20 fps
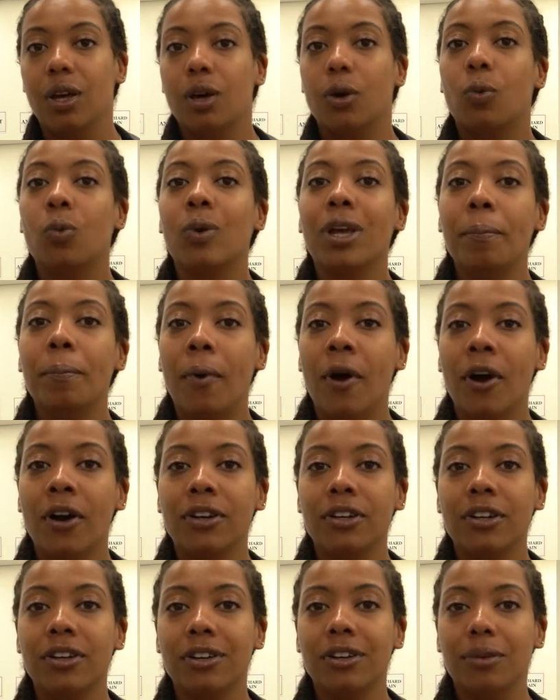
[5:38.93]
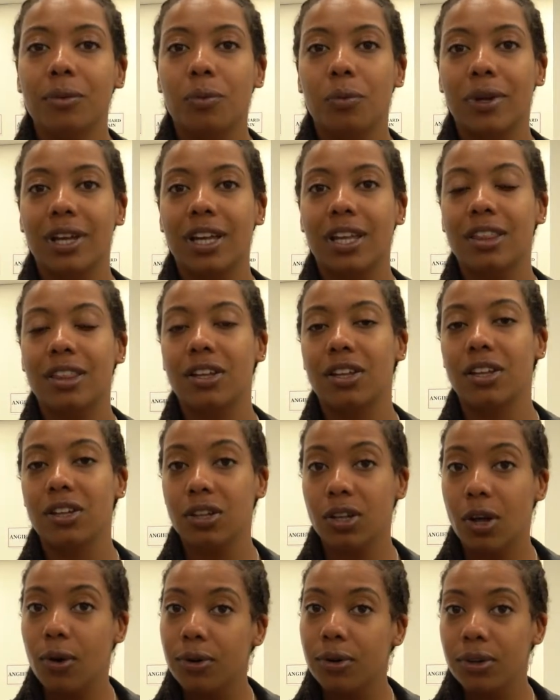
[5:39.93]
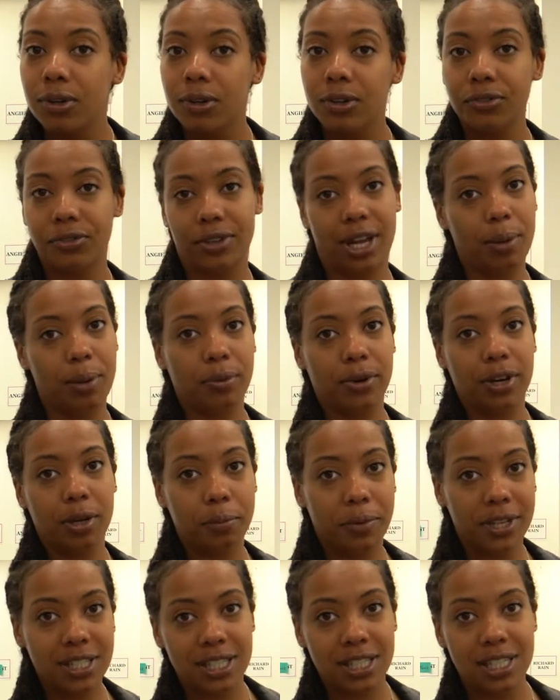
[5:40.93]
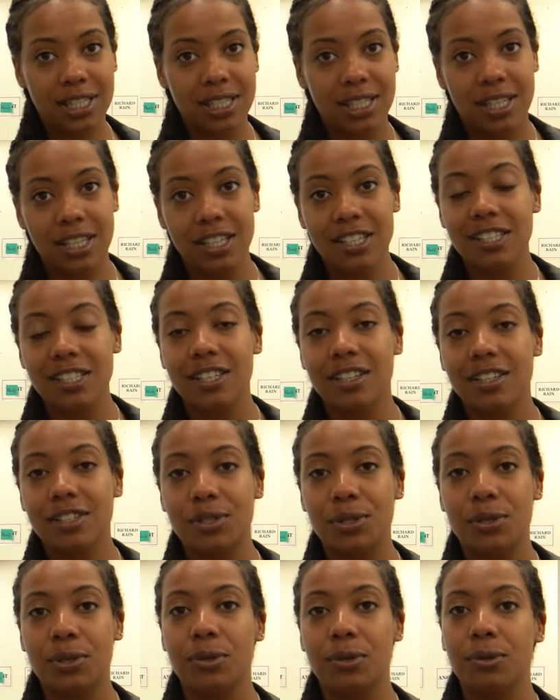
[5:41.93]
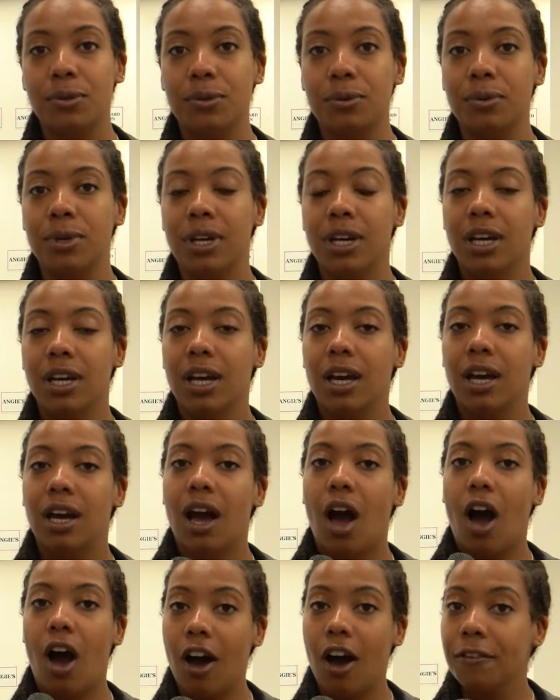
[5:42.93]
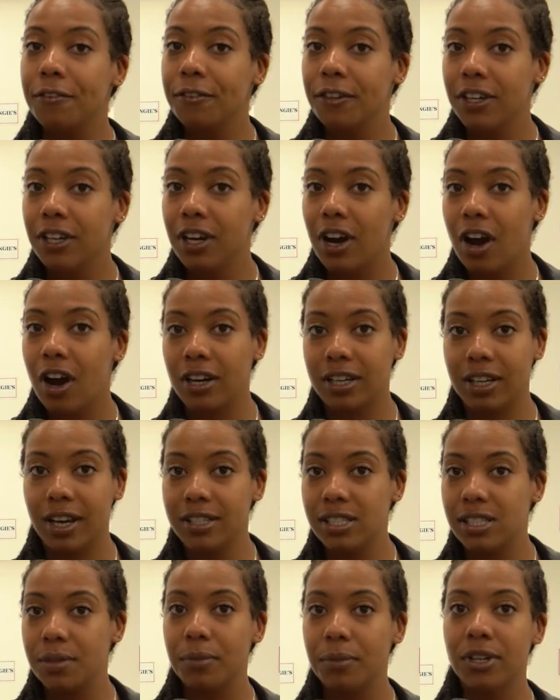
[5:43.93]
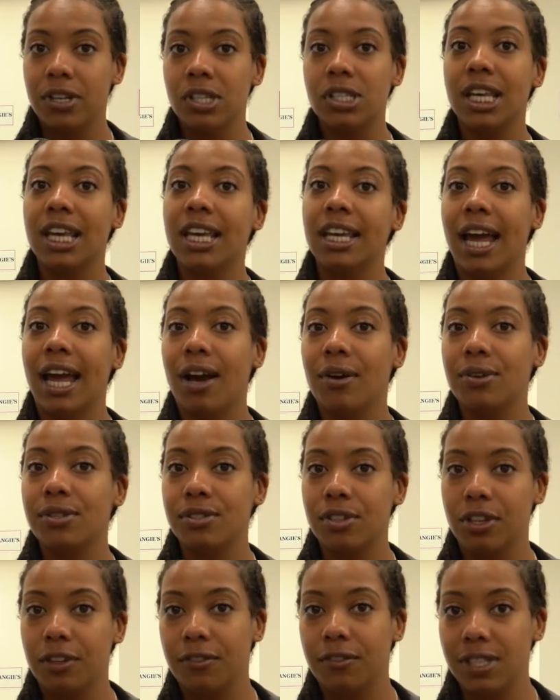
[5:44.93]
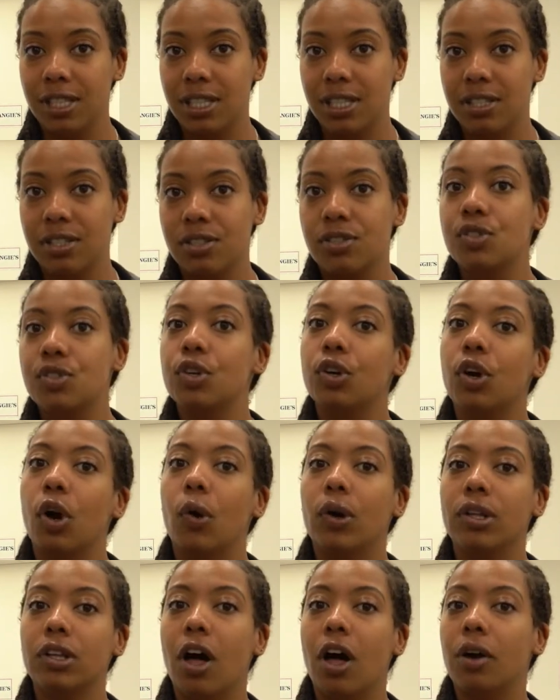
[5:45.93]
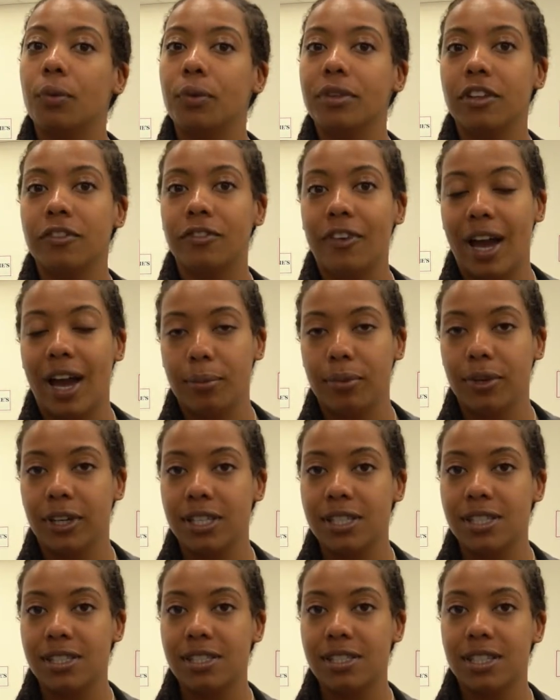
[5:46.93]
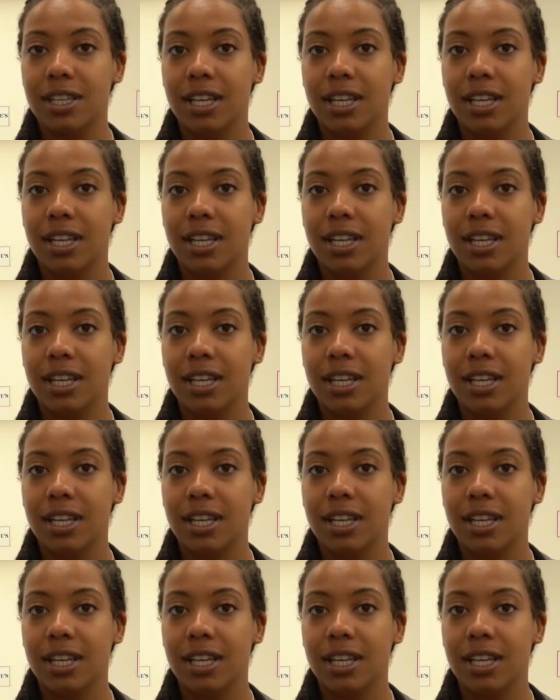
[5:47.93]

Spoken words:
We partner with local neighboring businesses to offer our customers in-house services to go along with the fabrics.